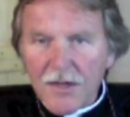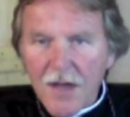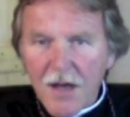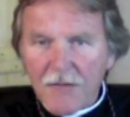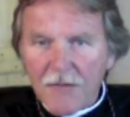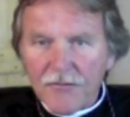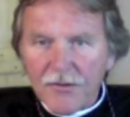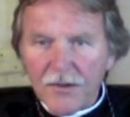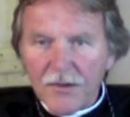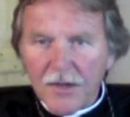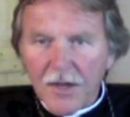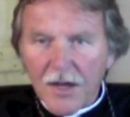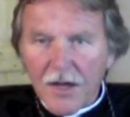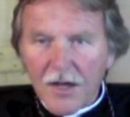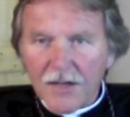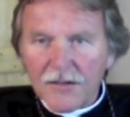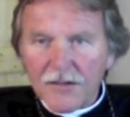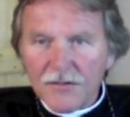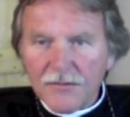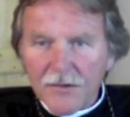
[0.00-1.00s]
having the
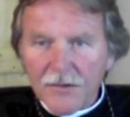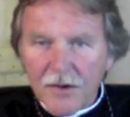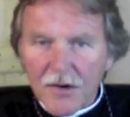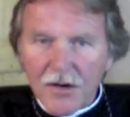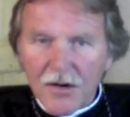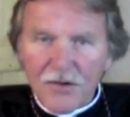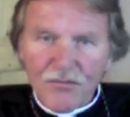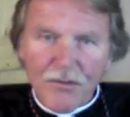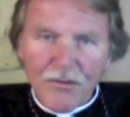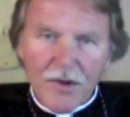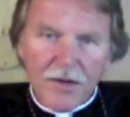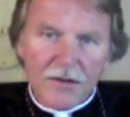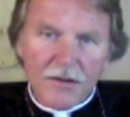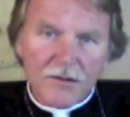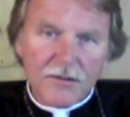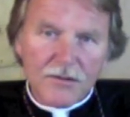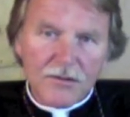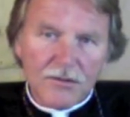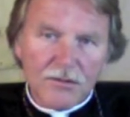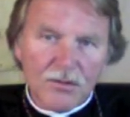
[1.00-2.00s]
eyes of our heart, mind, and
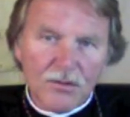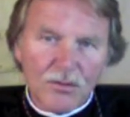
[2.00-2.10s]
soul